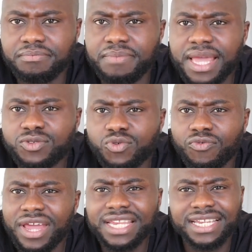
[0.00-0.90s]
mental
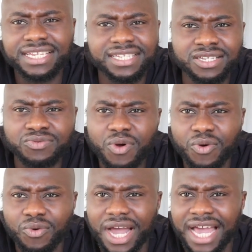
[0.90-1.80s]
readiness as
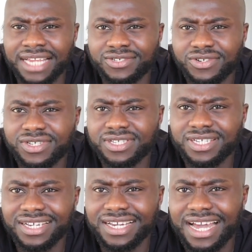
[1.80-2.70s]
well. And
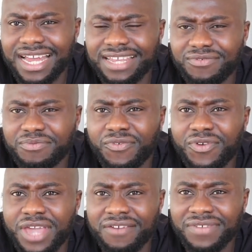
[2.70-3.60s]
just, and even
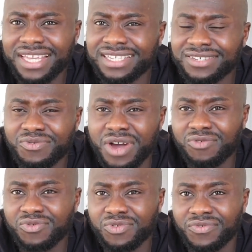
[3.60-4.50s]
before you have kids as well,
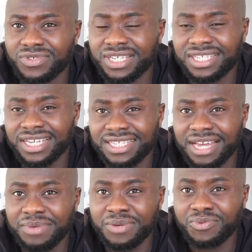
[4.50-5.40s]
I will even suggest
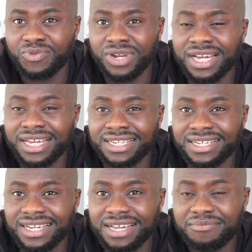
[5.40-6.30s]
that people
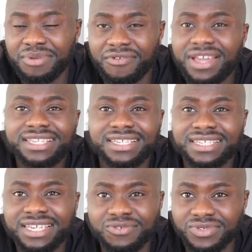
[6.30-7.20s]
learn
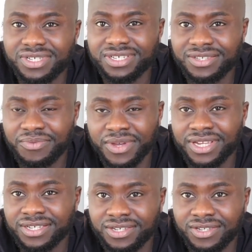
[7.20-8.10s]
parenting skills, to be
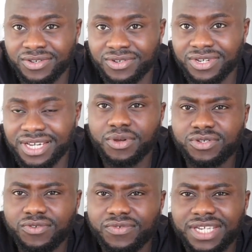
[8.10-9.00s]
honest with you,
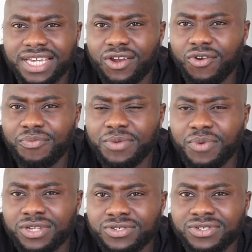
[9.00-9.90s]
because obviously a lot of
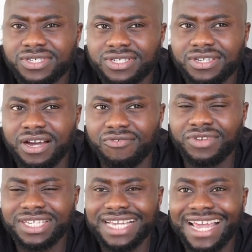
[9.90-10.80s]
people are just
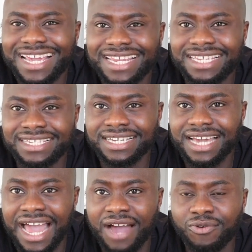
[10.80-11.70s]
recycling
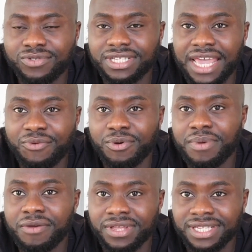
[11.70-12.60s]
how they were
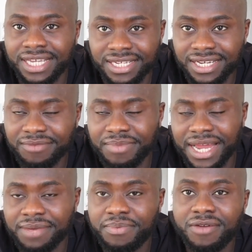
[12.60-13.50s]
parented
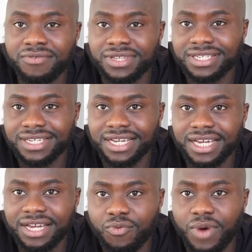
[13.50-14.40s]
by their parents,
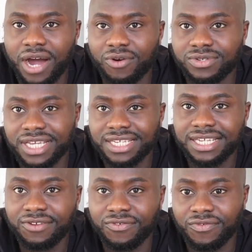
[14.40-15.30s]
whilst
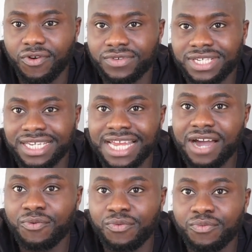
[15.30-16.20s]
instead of, obviously
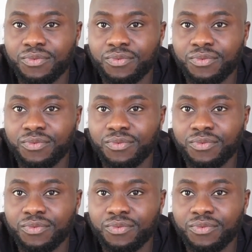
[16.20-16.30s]
now